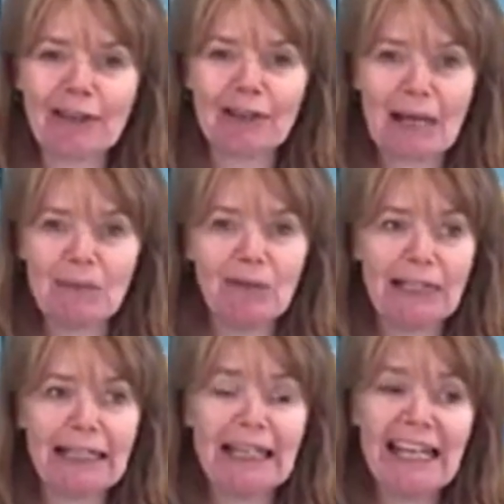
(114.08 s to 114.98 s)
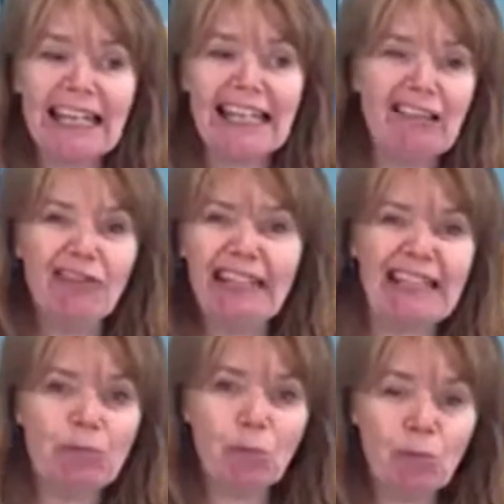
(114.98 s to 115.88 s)
tambourine, he
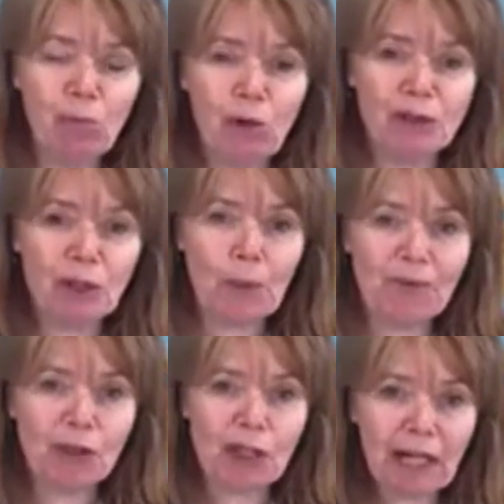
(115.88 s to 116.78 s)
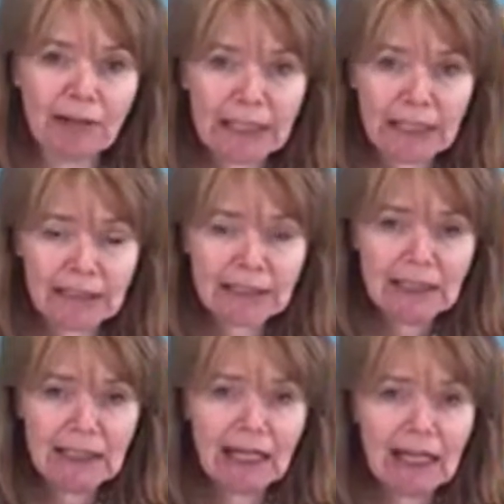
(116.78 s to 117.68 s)
really wasn't up for sharing it.
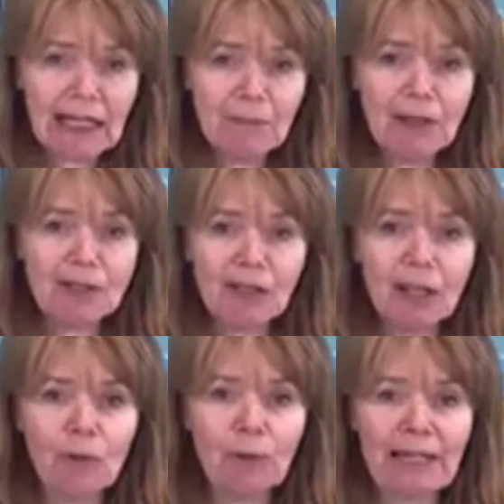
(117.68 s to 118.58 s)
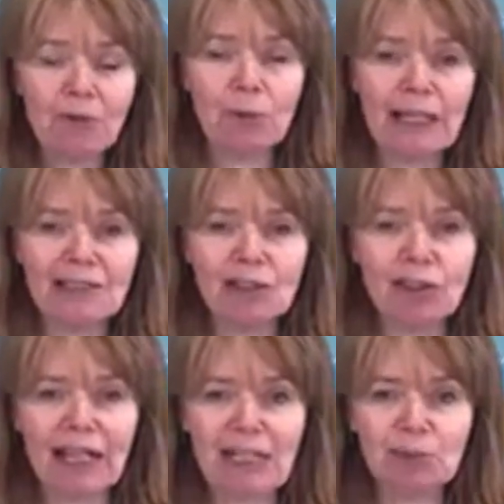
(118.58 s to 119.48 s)
And so when everyone else's
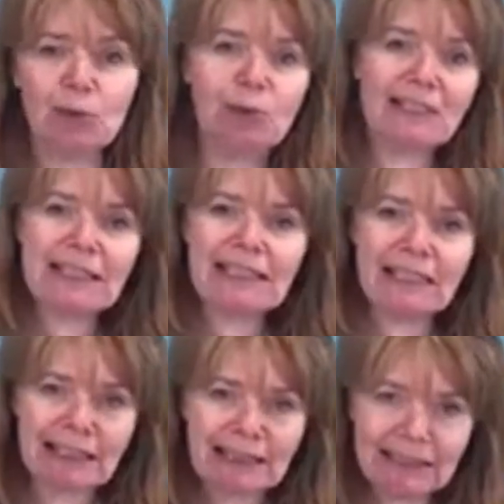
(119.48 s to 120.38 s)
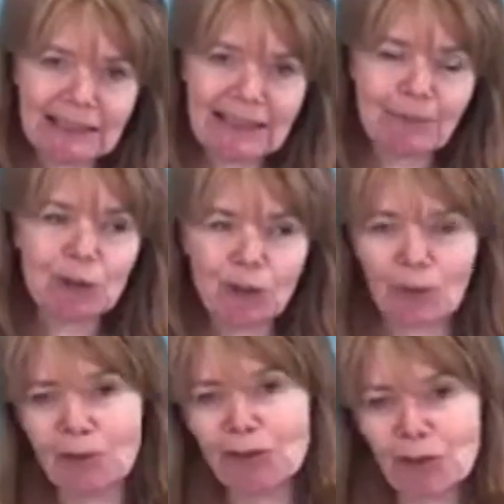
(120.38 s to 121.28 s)
child was all sitting nicely, I'm sure it
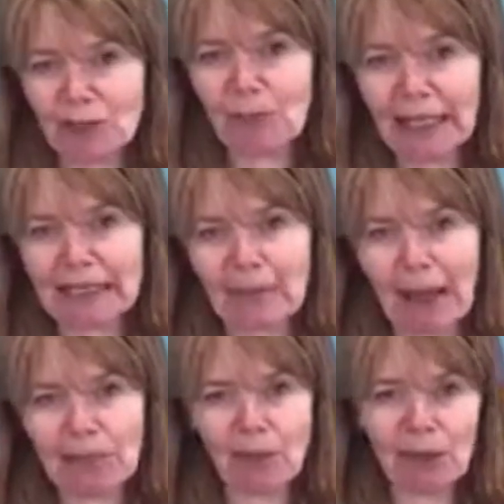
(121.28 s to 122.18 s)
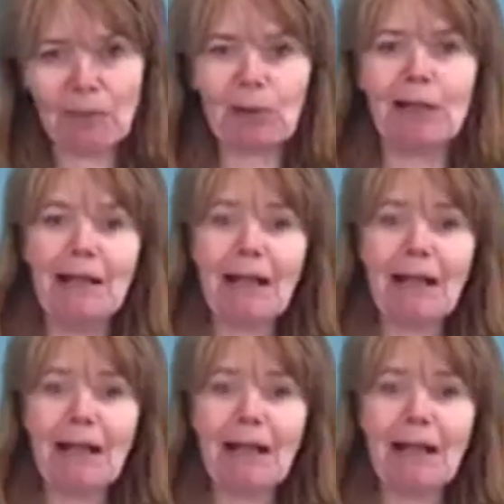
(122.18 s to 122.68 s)
wasn't just me as a bad mother, but